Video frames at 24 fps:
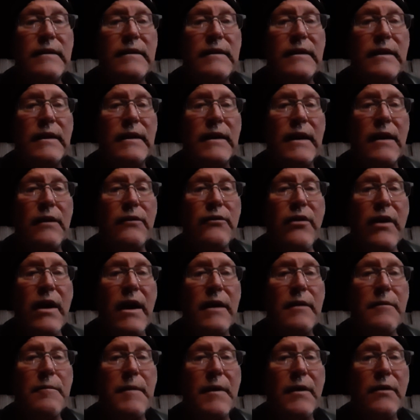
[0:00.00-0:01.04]
and I'll try
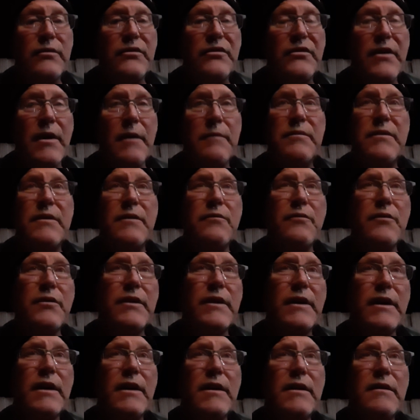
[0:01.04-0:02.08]
to post something
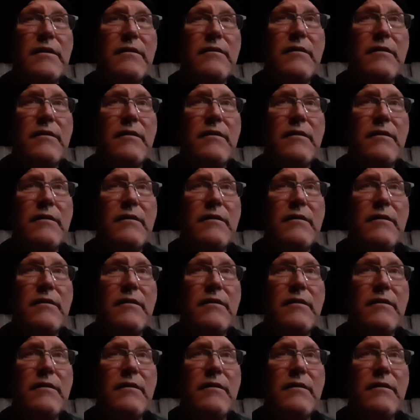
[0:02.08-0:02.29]
within